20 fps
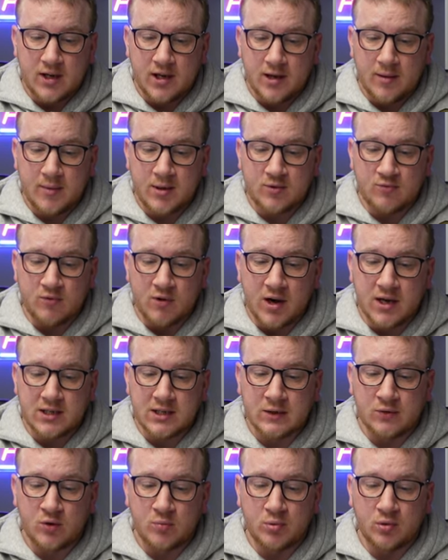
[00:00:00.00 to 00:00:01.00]
amid
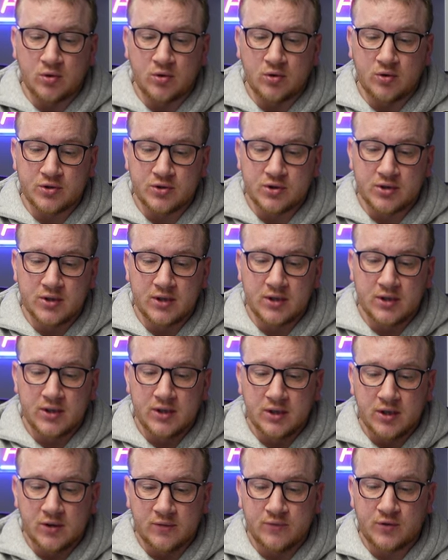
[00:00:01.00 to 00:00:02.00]
rising reports
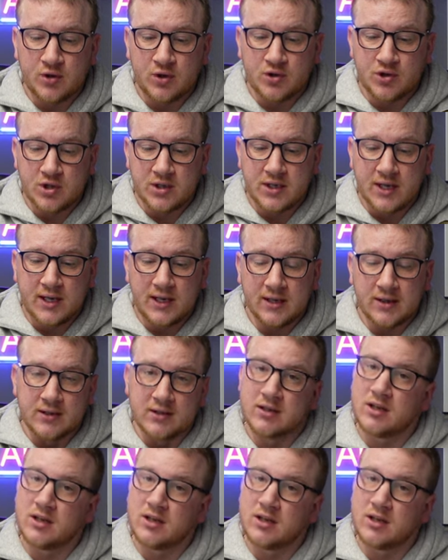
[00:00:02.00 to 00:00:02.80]
of dodgy dealers.